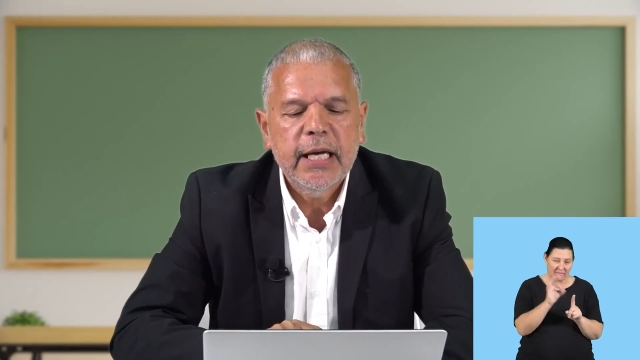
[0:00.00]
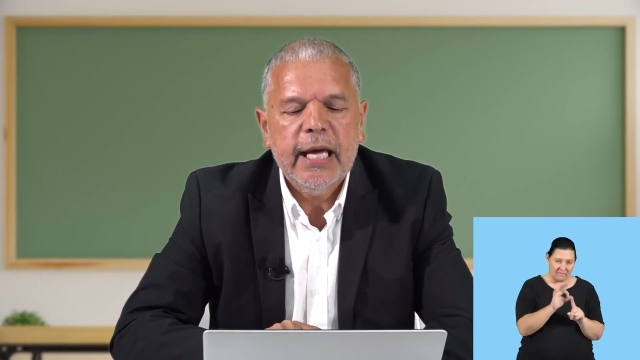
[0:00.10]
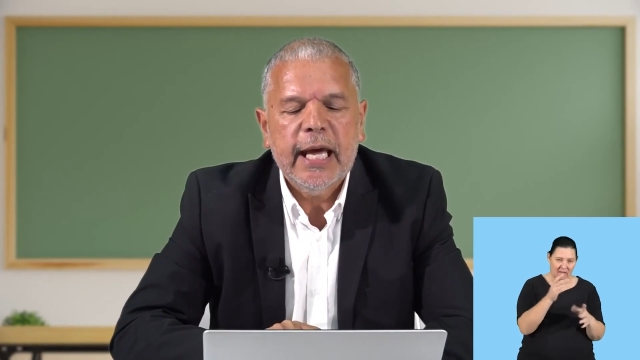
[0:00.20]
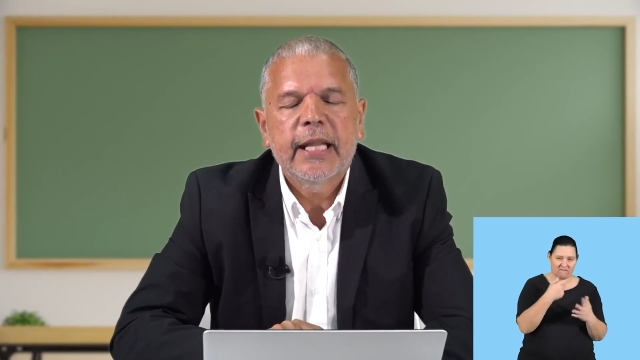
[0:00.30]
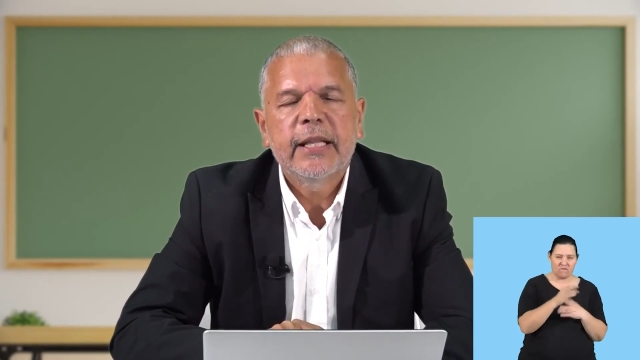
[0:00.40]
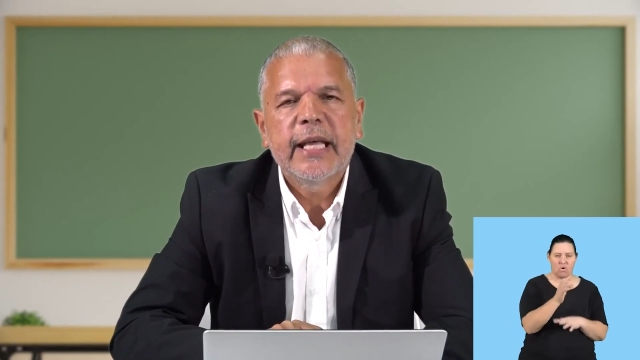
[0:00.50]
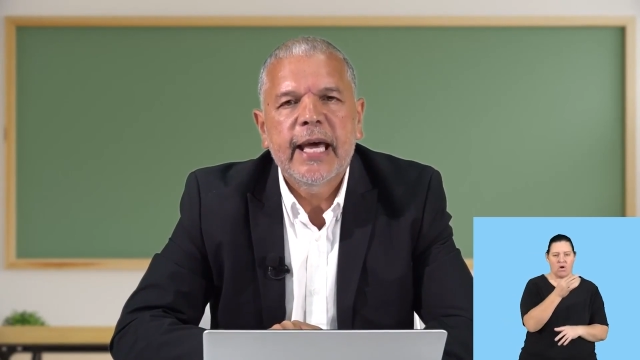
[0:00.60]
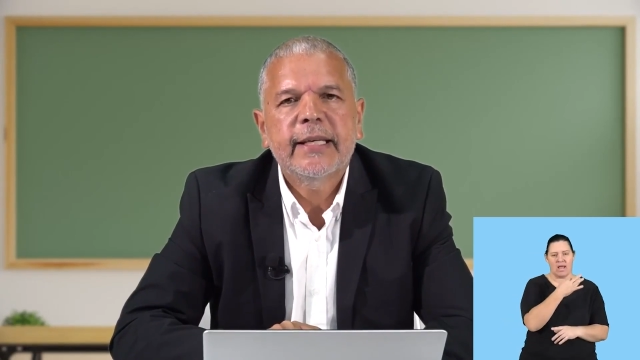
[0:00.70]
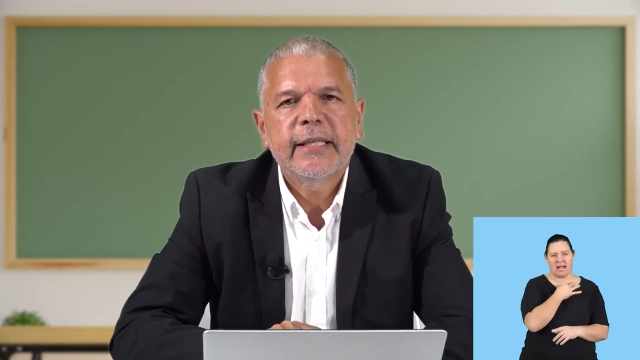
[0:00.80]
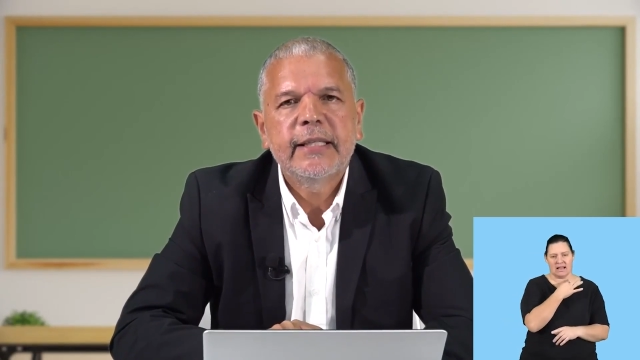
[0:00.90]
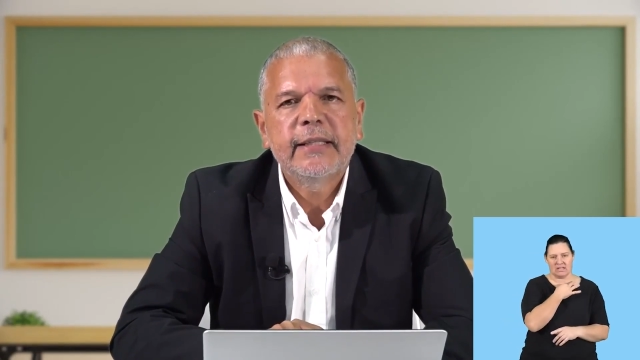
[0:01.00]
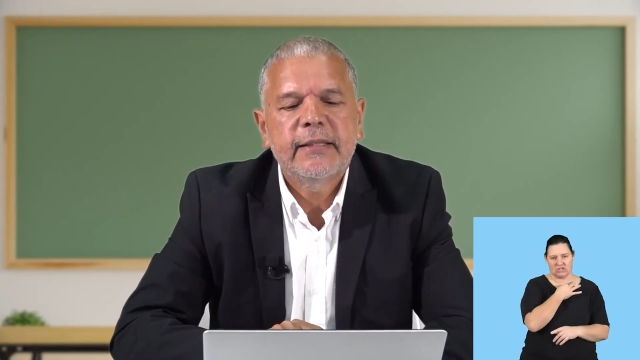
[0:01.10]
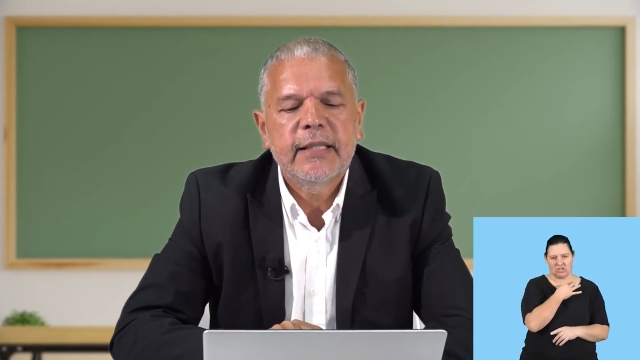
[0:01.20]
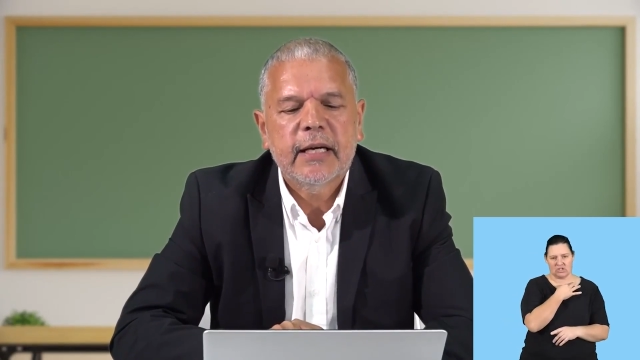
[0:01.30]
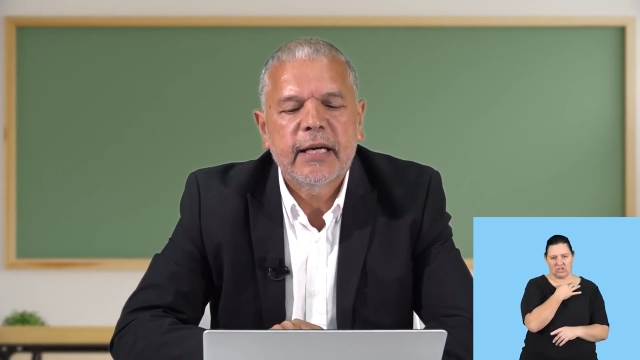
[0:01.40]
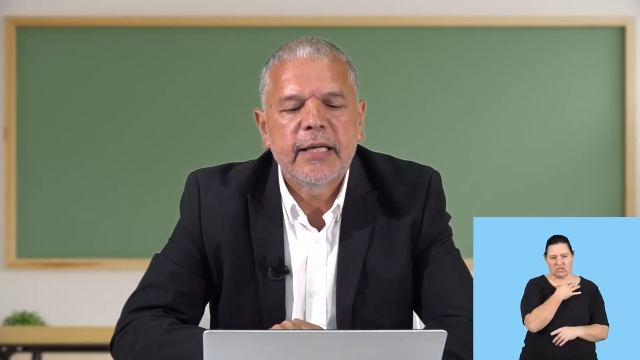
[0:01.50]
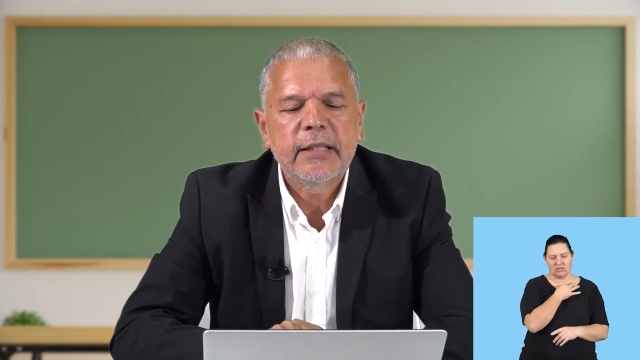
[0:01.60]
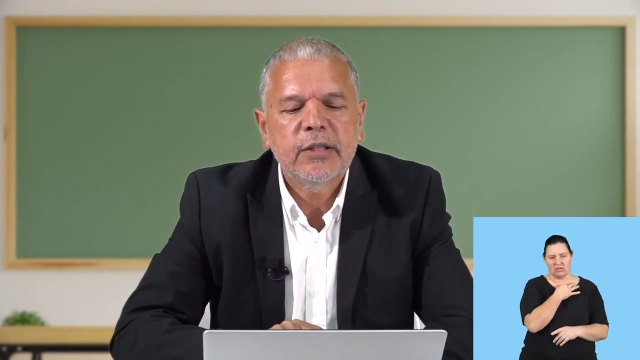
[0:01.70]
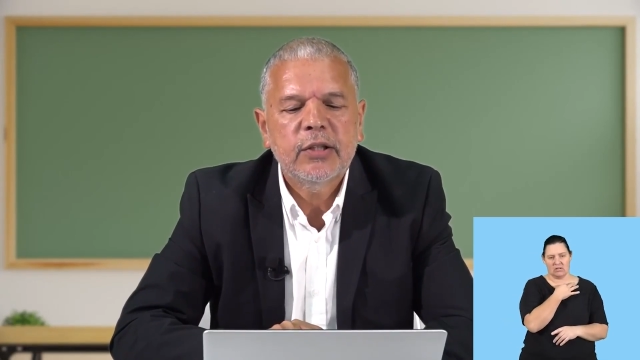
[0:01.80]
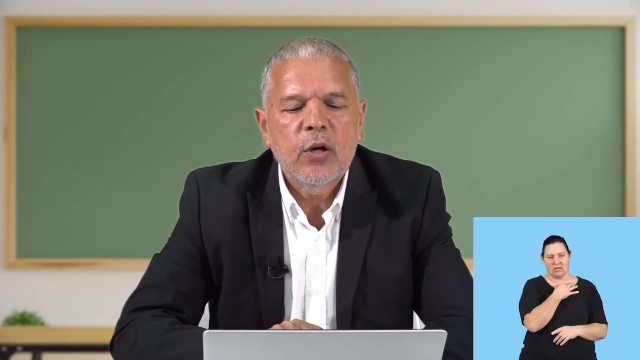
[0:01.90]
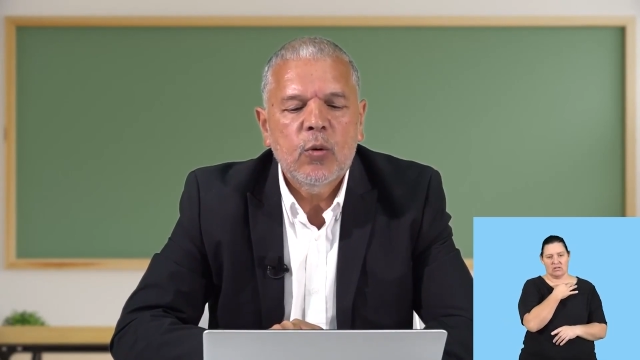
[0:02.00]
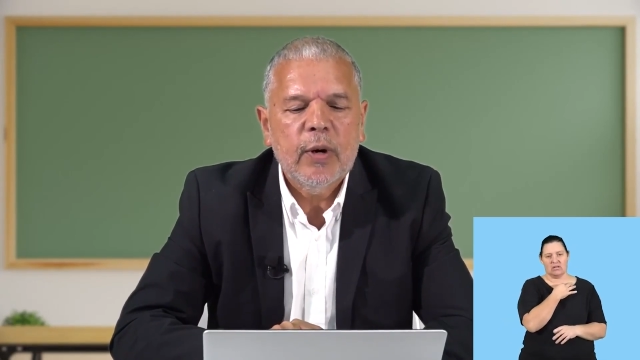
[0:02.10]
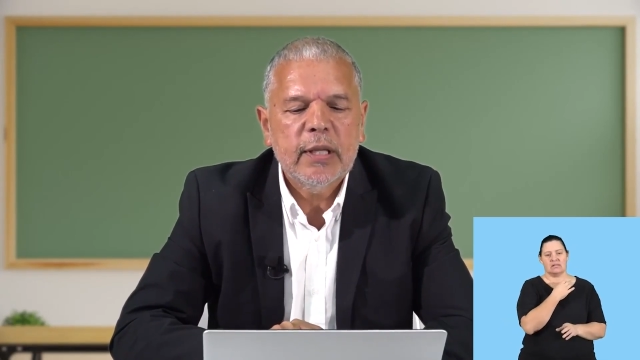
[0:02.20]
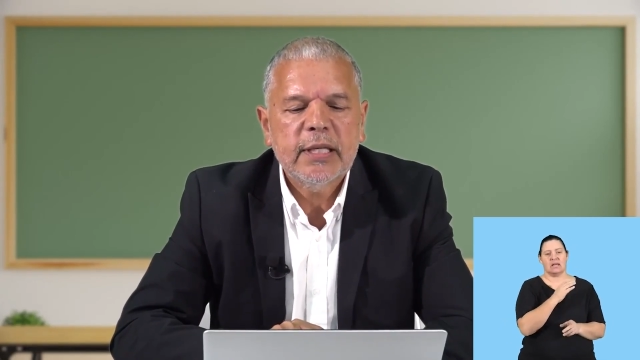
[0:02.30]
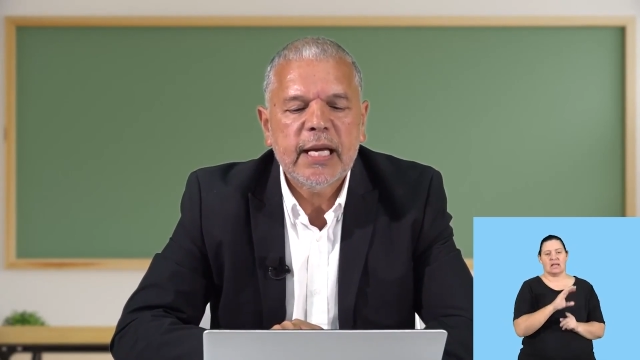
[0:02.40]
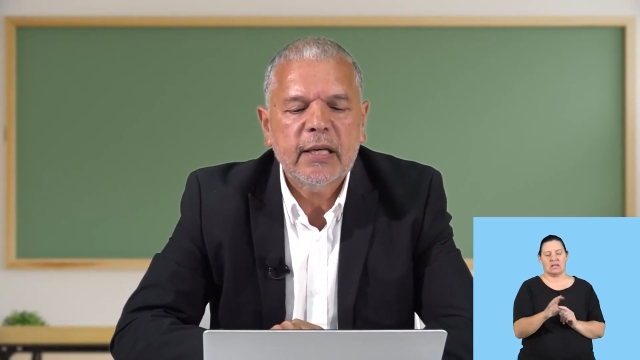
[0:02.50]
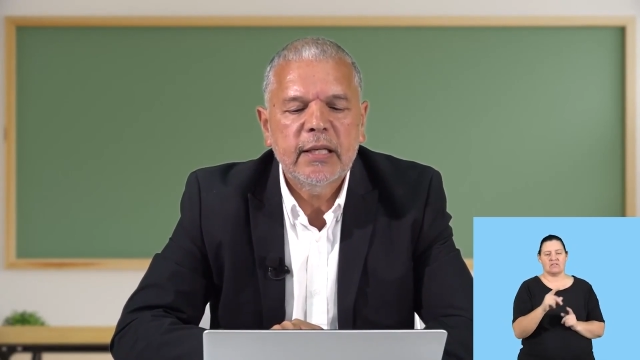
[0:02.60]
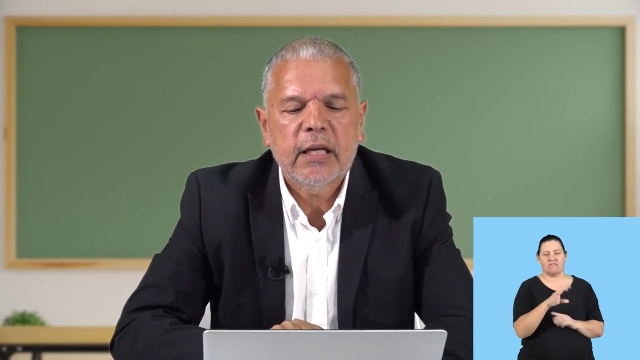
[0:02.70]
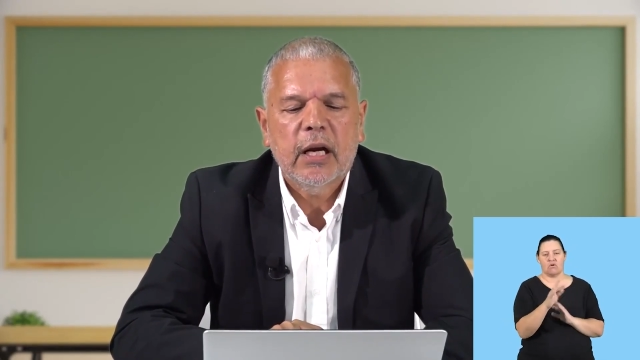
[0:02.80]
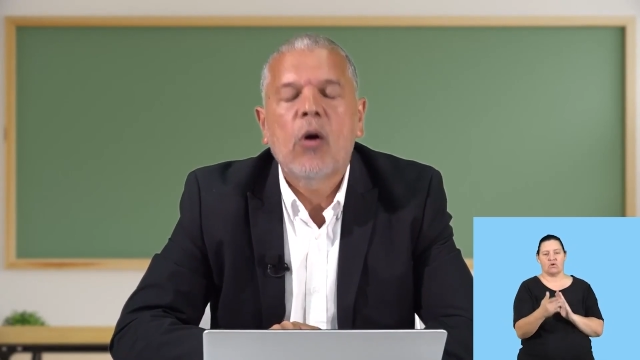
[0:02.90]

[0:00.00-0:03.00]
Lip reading: and that is the case with technical,